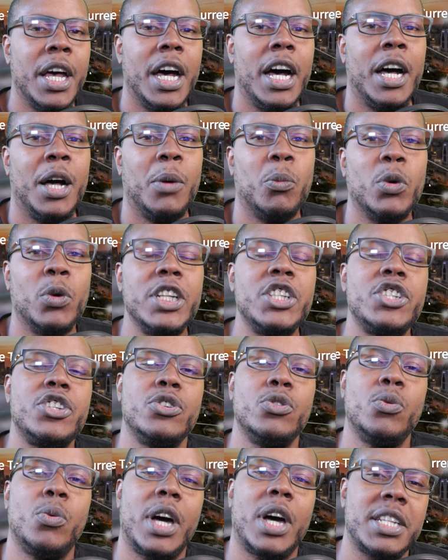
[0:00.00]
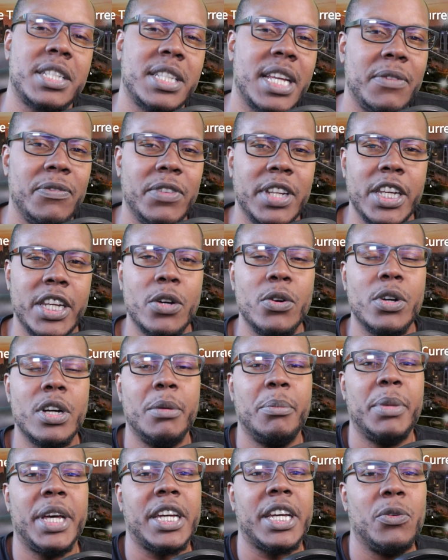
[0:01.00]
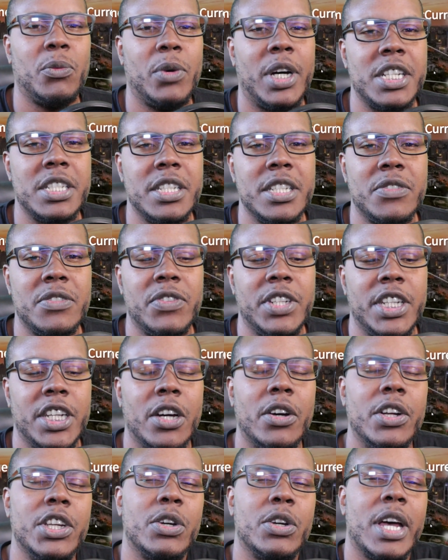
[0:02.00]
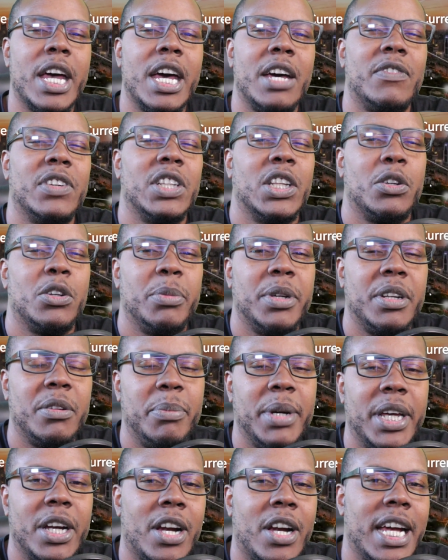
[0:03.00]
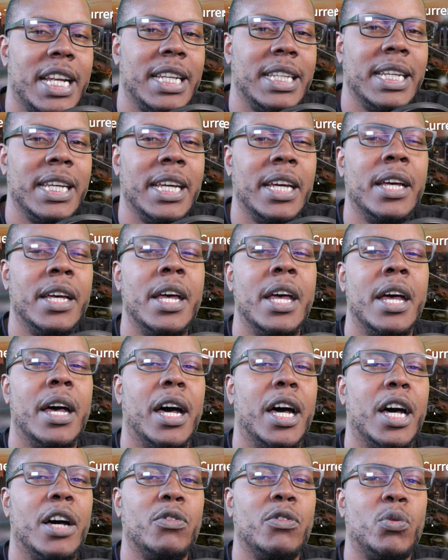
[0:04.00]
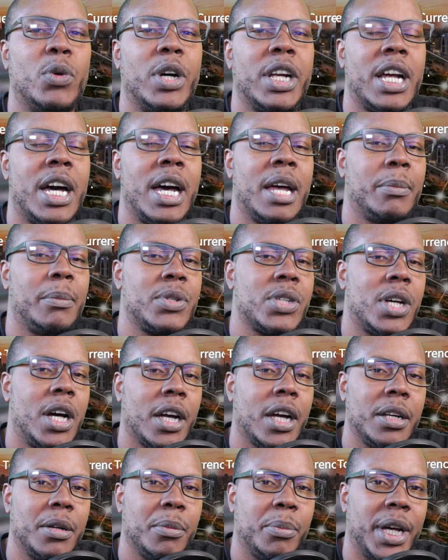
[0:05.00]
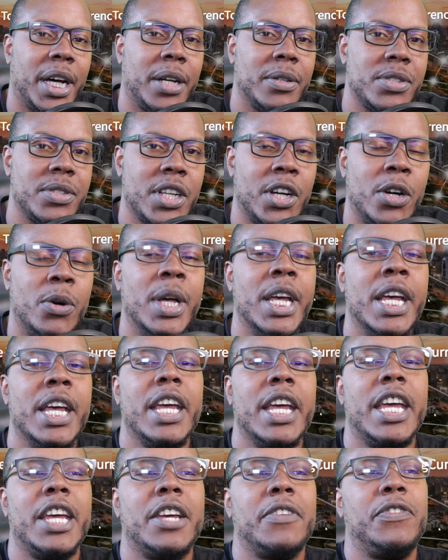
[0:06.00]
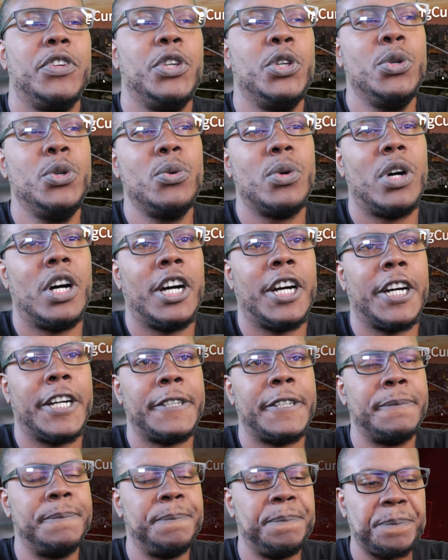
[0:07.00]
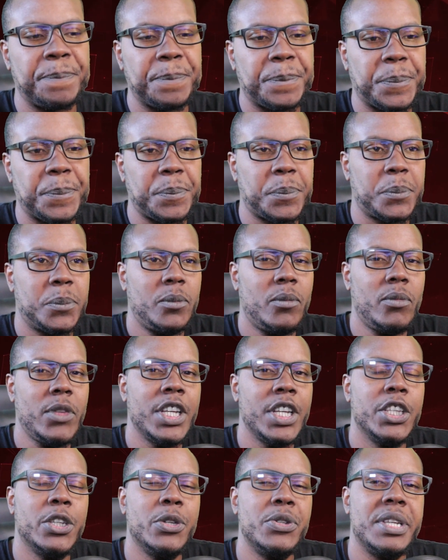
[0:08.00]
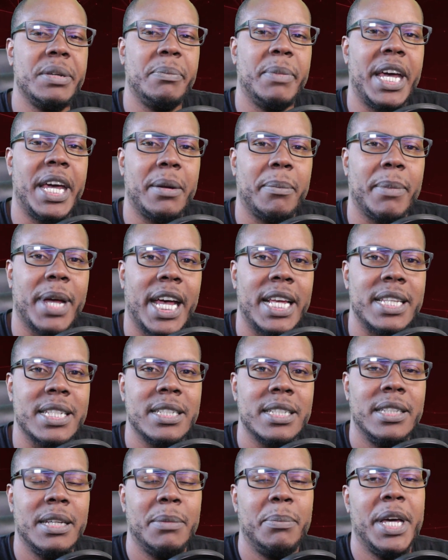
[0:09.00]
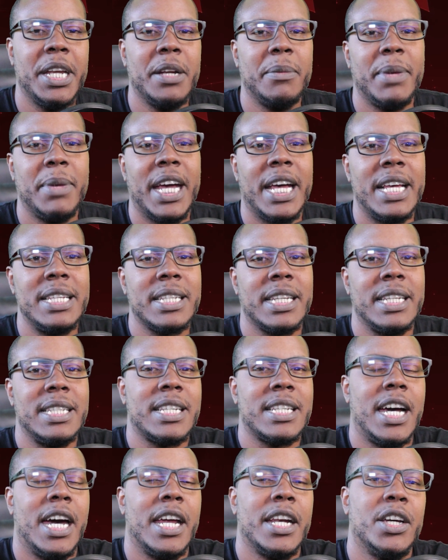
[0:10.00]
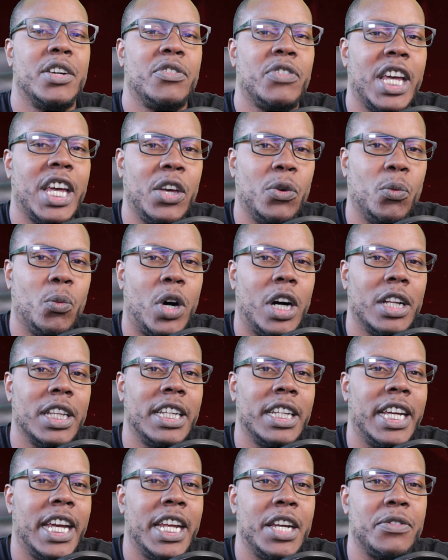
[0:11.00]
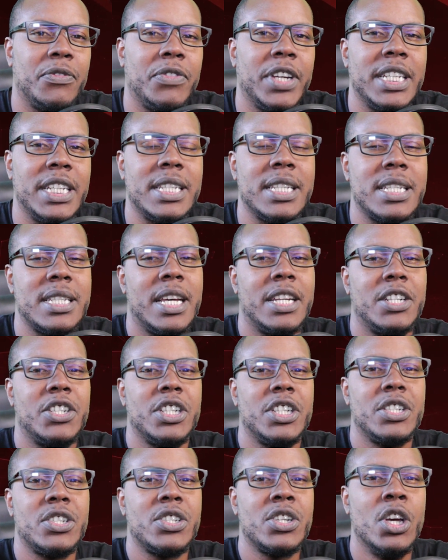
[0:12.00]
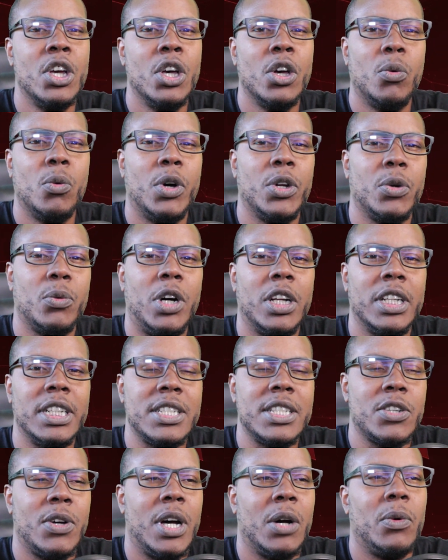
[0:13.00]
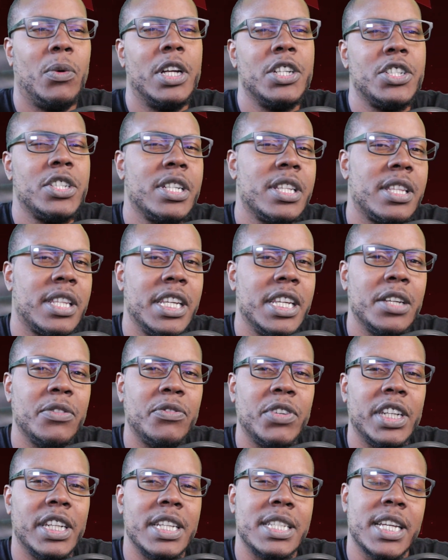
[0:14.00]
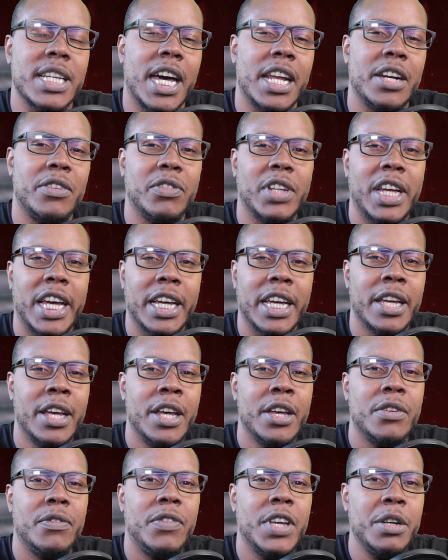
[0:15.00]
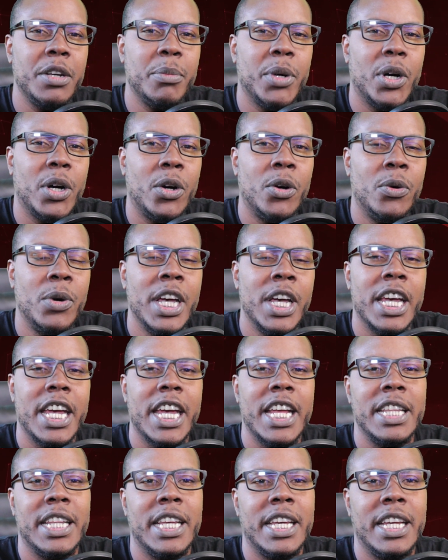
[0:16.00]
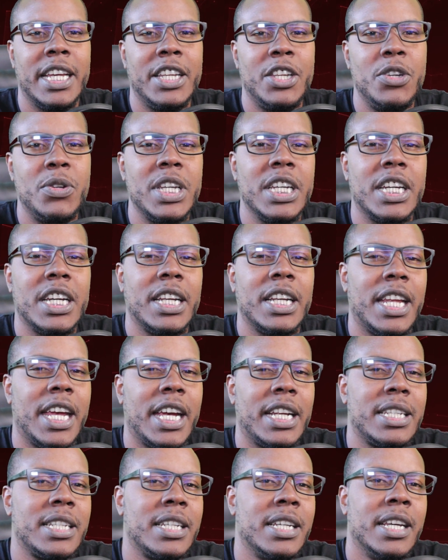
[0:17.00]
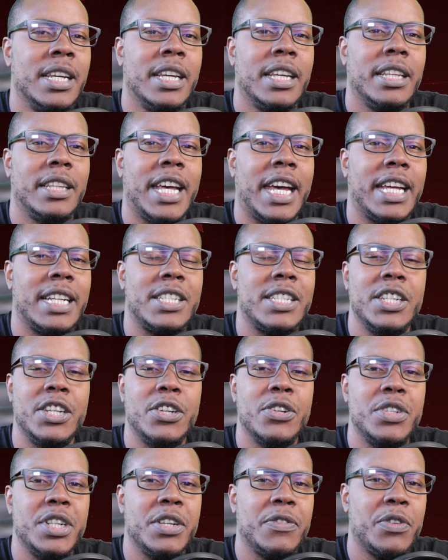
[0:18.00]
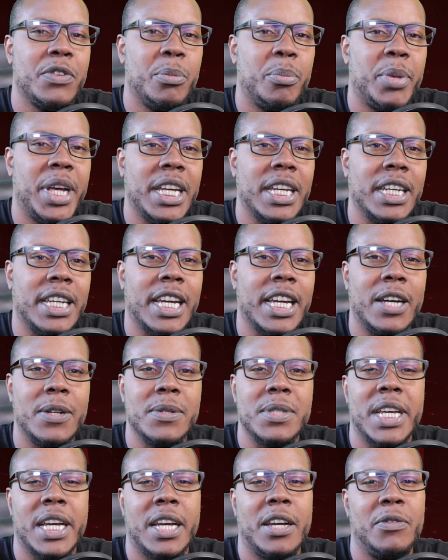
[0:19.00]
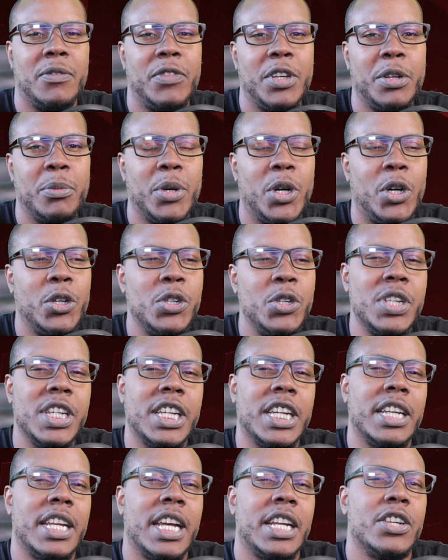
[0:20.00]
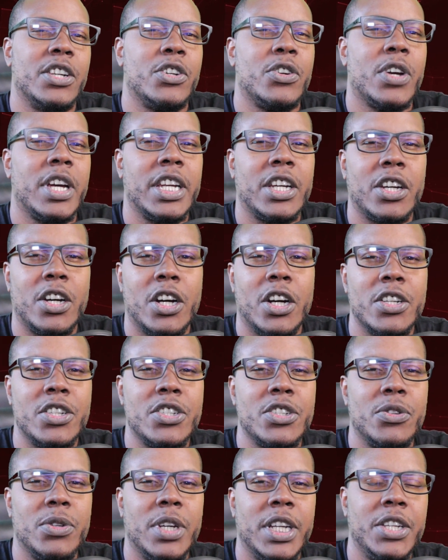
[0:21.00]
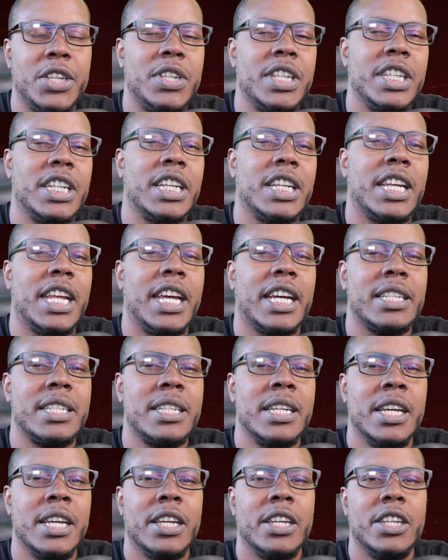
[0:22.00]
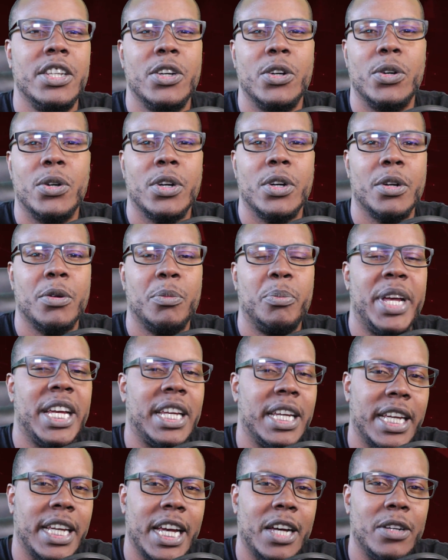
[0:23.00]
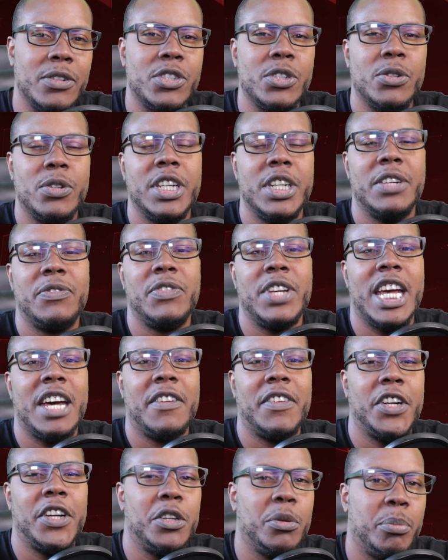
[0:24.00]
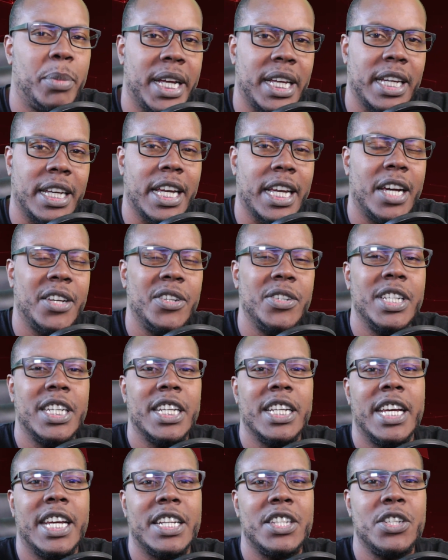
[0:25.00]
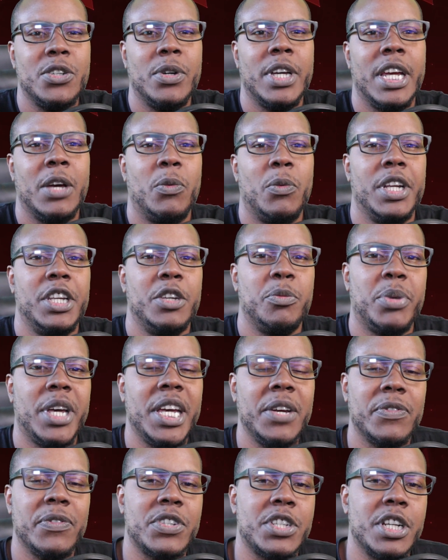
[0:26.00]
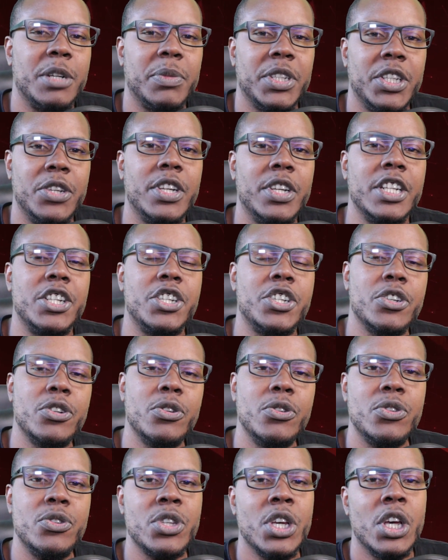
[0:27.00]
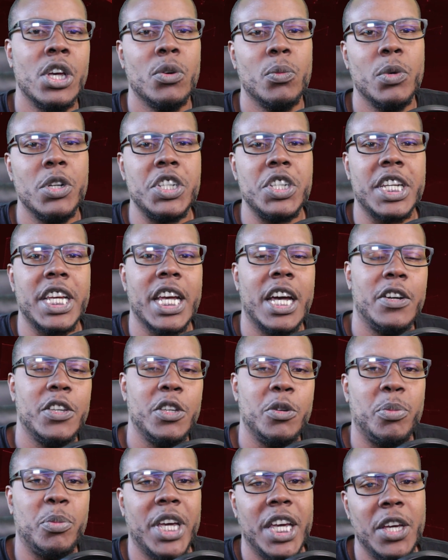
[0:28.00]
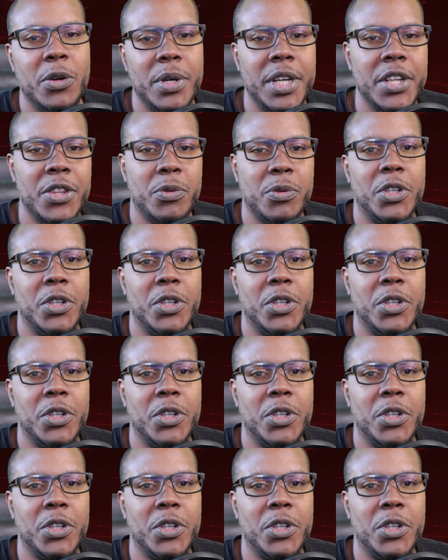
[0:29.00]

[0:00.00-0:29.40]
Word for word: Um, once you watch that video, come back and watch this video and you'll have a little bit of better idea of what I'm talking about. So if you are using MetaMask, then MetaMask is kind of a wallet interface. It's not just one wallet. So I want you to think of it as kind of like Venmo, and then you can connect that to your different bank accounts. Like on Venmo, you can connect your credit card to it, you can connect your bank account to it. If you have another bank account, you can connect to it, and when you pay for something, you can choose which account you pay with.